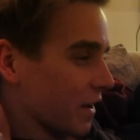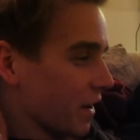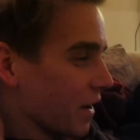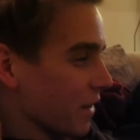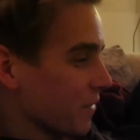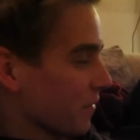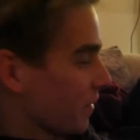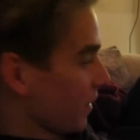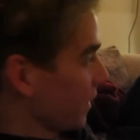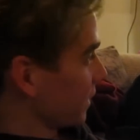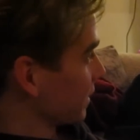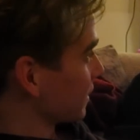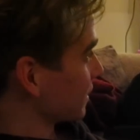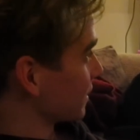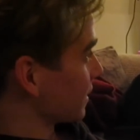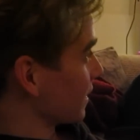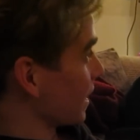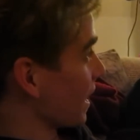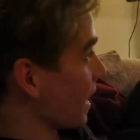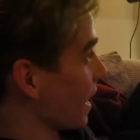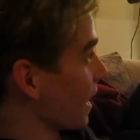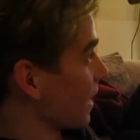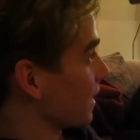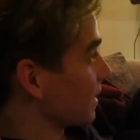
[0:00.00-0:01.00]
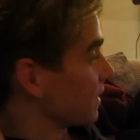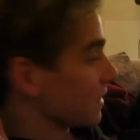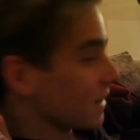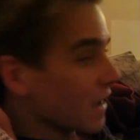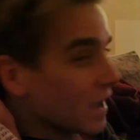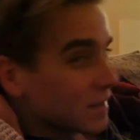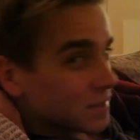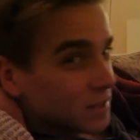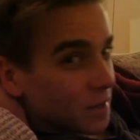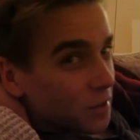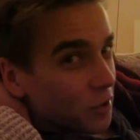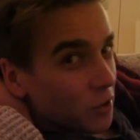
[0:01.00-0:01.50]
I might, yeah.
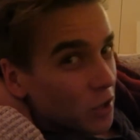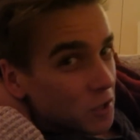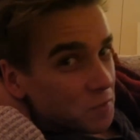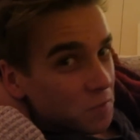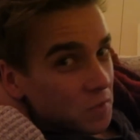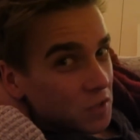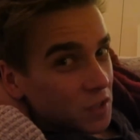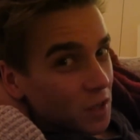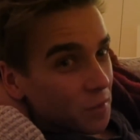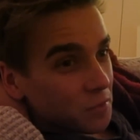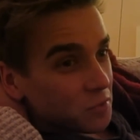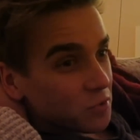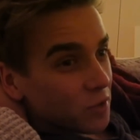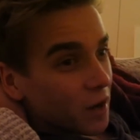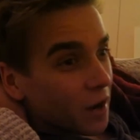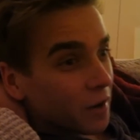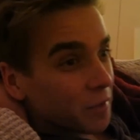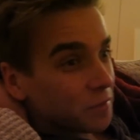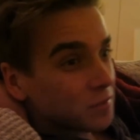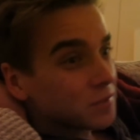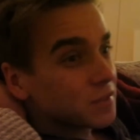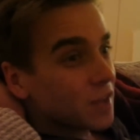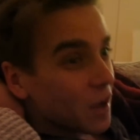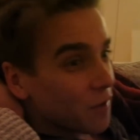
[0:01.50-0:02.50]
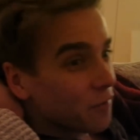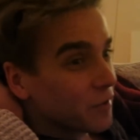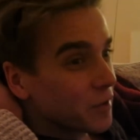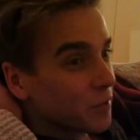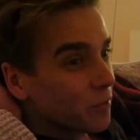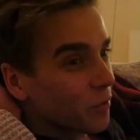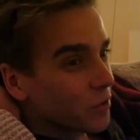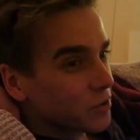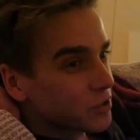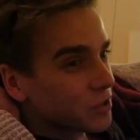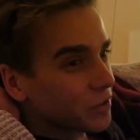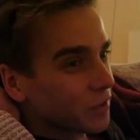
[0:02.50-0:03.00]
Next time Christmas comes around, I'm
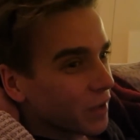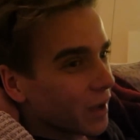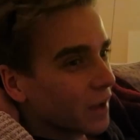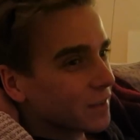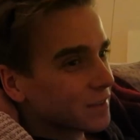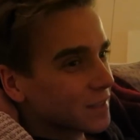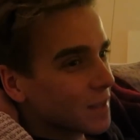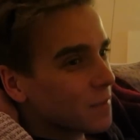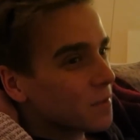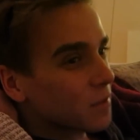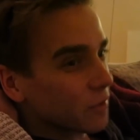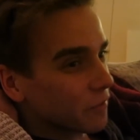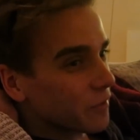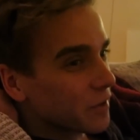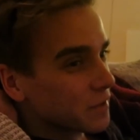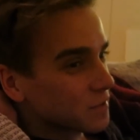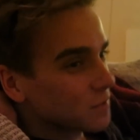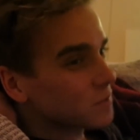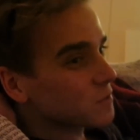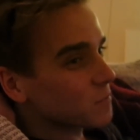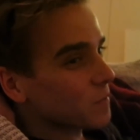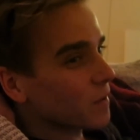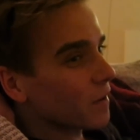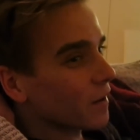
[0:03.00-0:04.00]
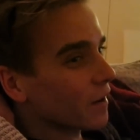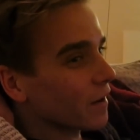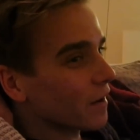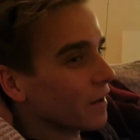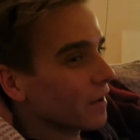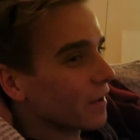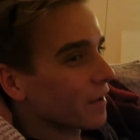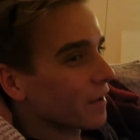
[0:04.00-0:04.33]
definitely watching that to get me the festive spirit.